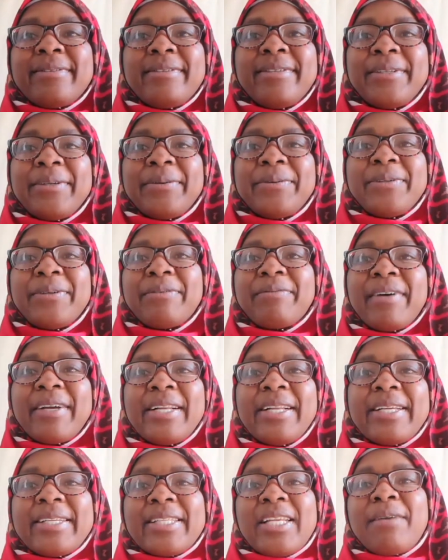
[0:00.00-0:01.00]
you know, no
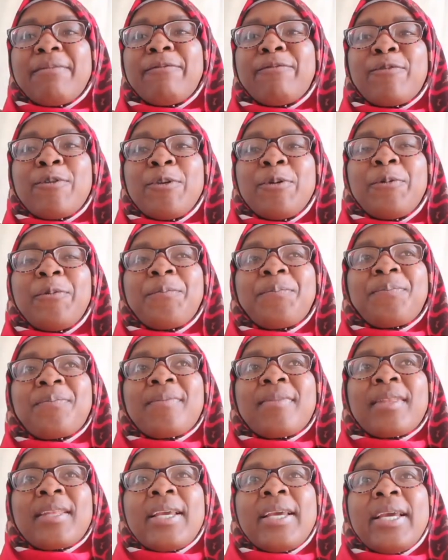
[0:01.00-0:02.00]
final exam for you.
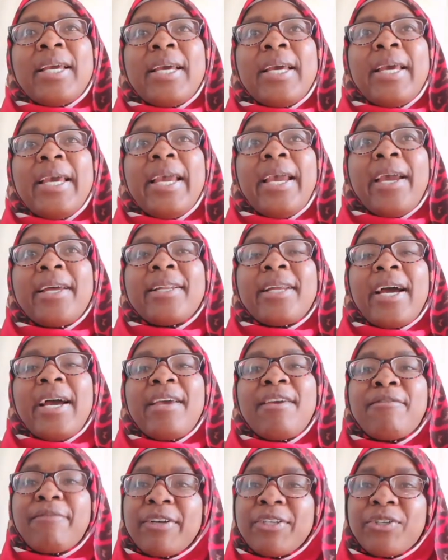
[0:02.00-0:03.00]
And
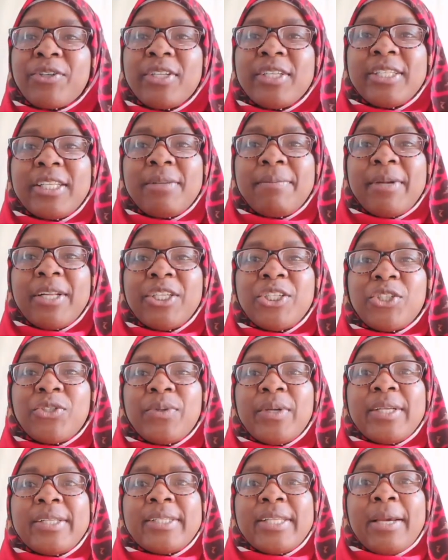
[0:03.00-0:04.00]
I eventually did manage
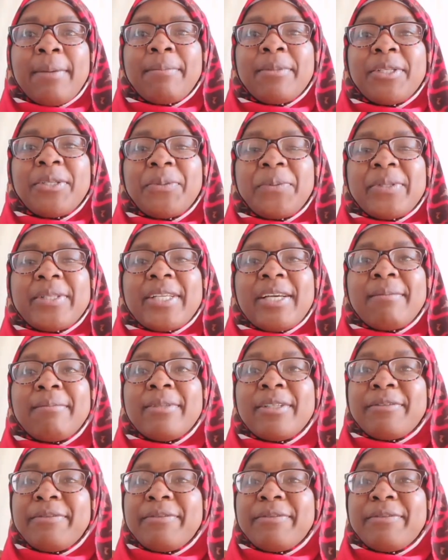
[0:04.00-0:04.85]
to exempt with some